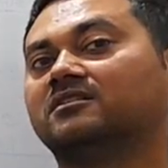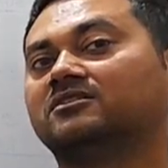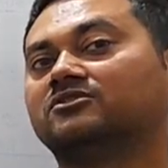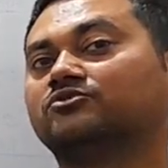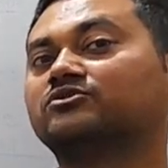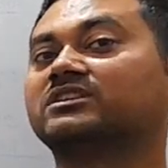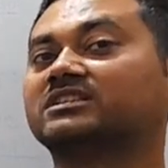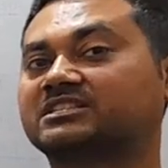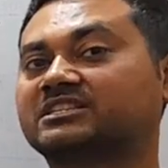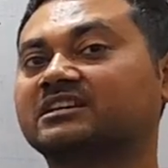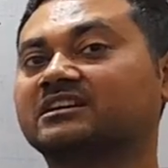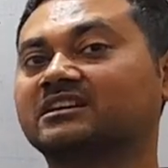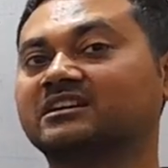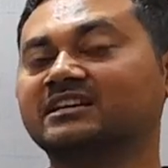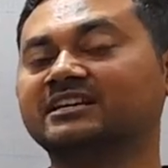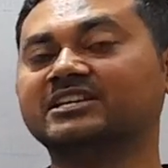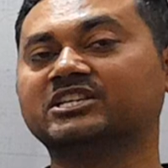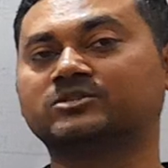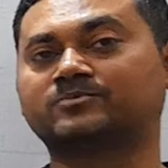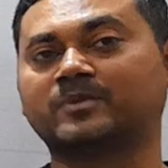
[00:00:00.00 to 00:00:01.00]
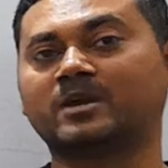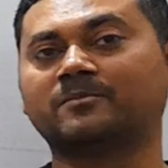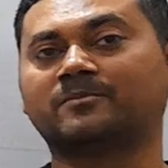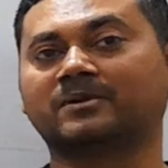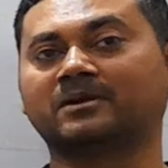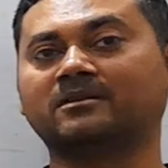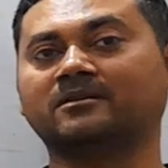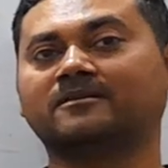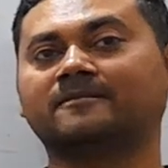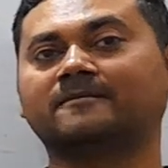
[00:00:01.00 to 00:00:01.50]
to the Sinhalese
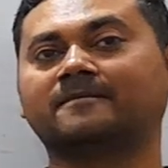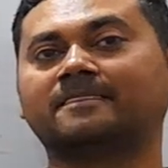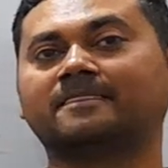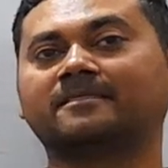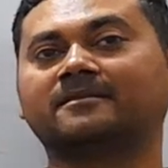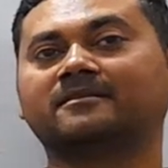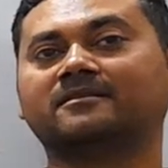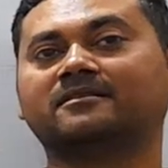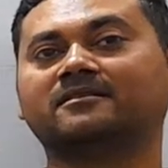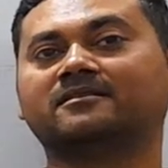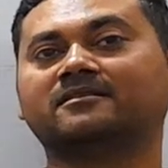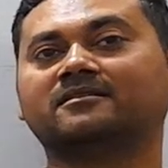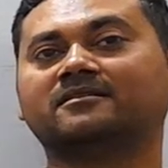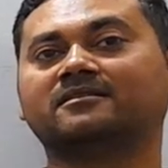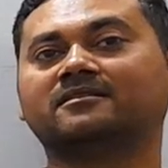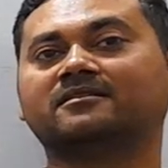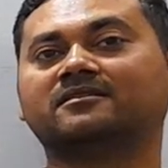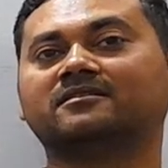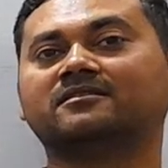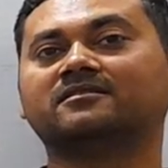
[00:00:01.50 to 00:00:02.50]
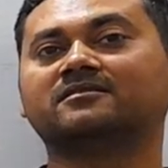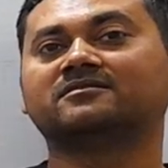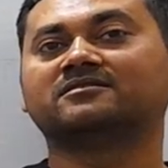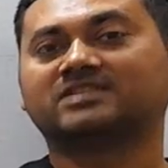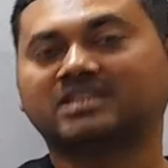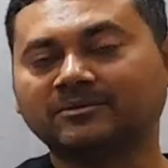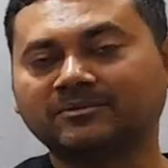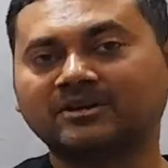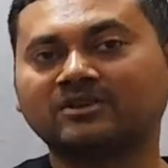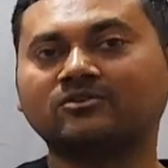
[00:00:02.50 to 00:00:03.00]
people,
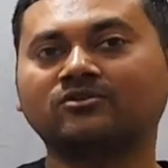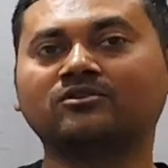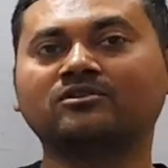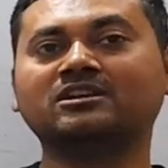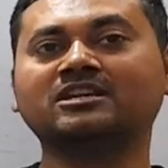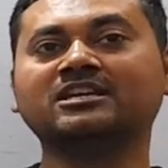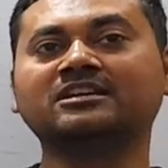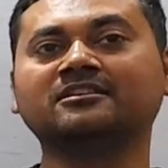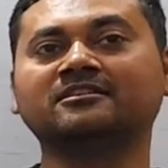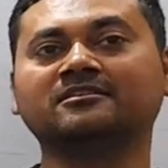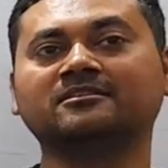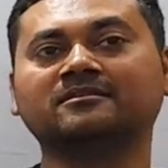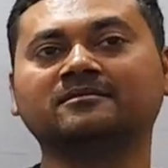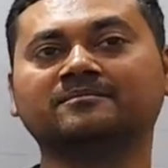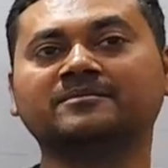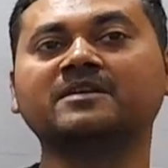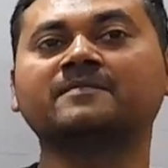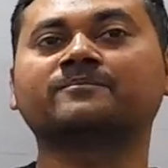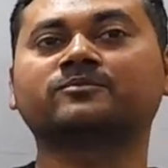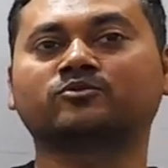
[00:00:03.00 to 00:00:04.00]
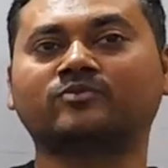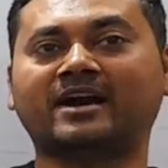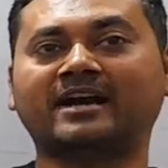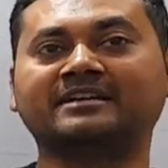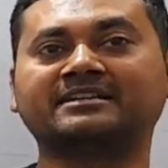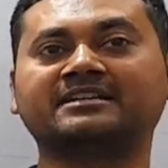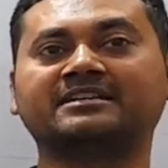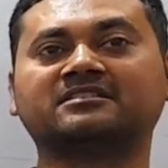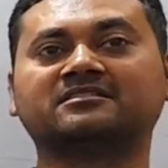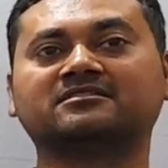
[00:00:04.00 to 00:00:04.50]
they were only being
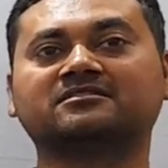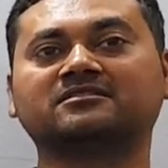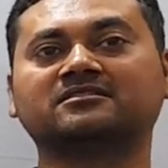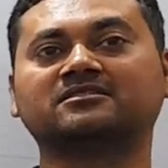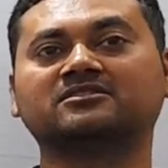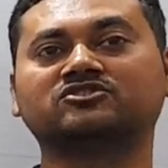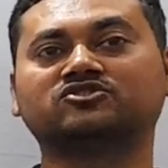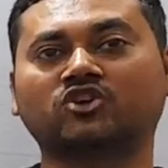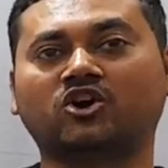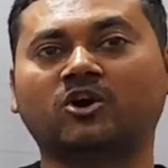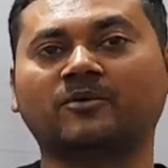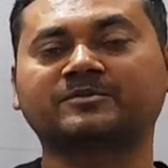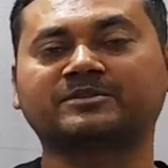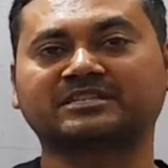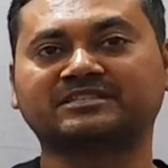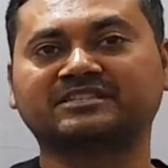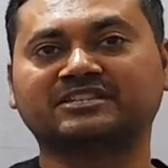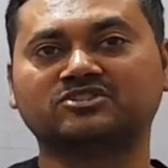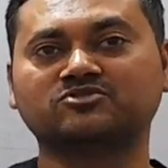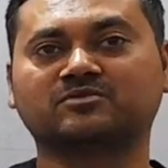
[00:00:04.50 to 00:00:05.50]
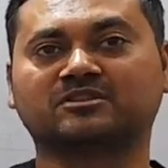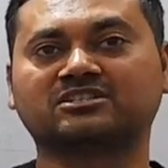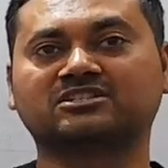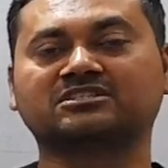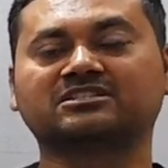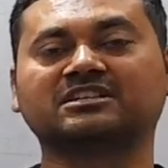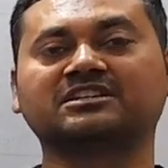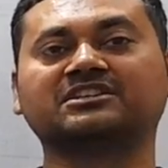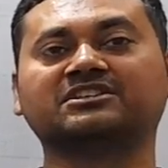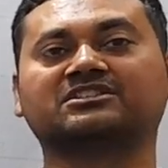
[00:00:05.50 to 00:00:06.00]
provided jobs in the
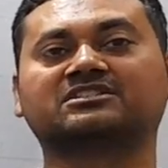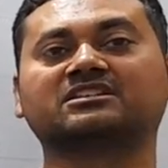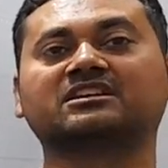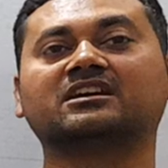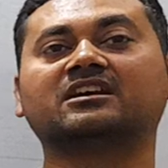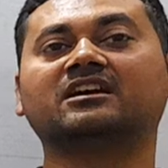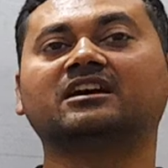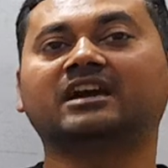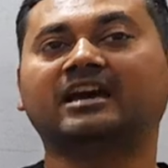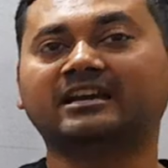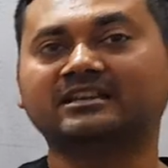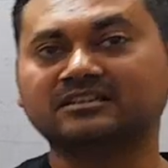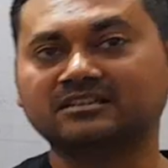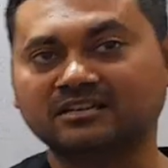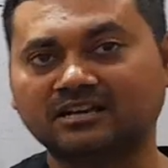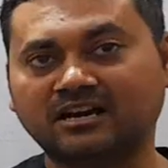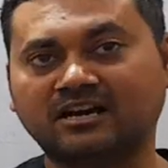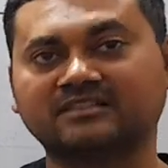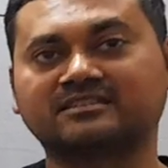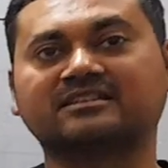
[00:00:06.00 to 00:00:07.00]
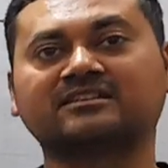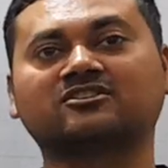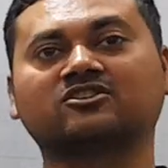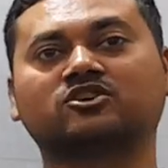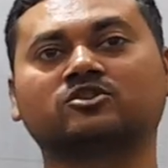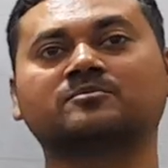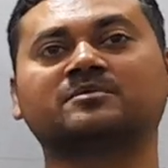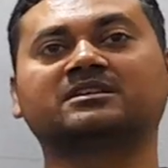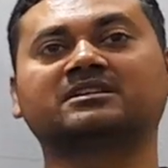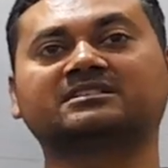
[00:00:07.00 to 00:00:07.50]
universities and in other
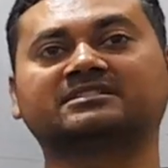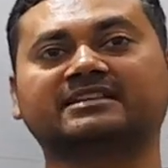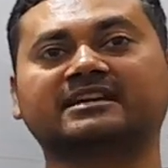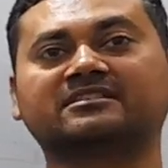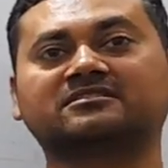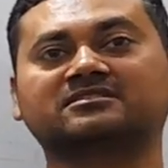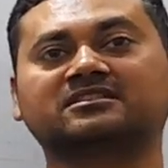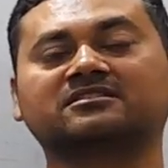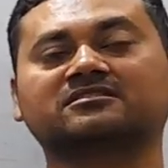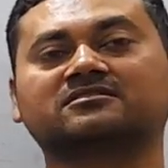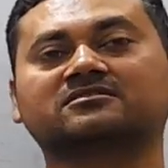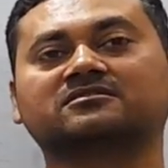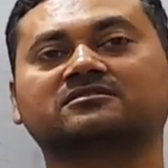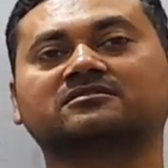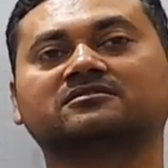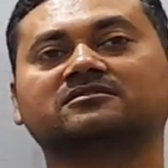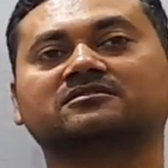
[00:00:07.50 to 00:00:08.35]
government sectors.